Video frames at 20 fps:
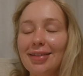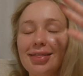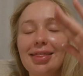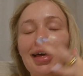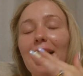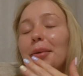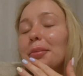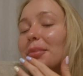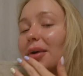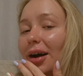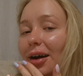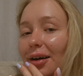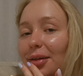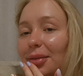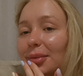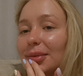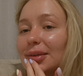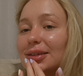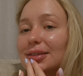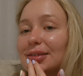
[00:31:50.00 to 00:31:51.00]
that
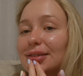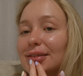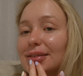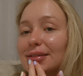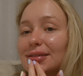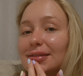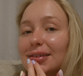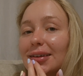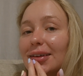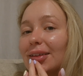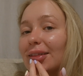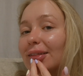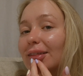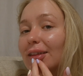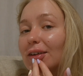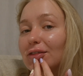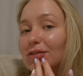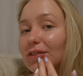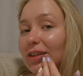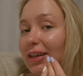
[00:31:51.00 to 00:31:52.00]
bath was just
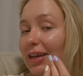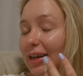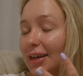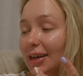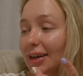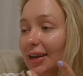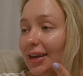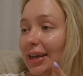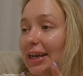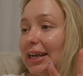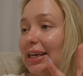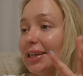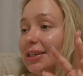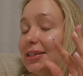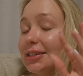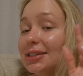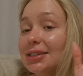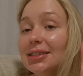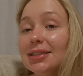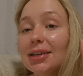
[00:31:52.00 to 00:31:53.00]
lovely.
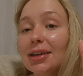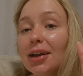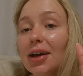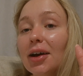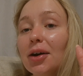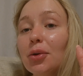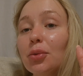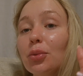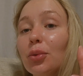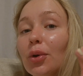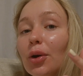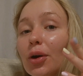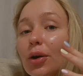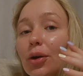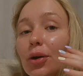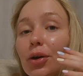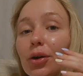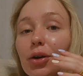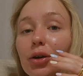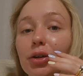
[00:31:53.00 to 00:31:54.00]
Dinner
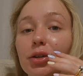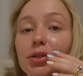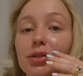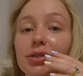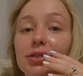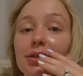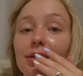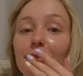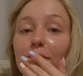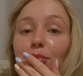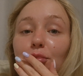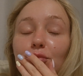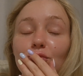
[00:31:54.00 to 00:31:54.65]
was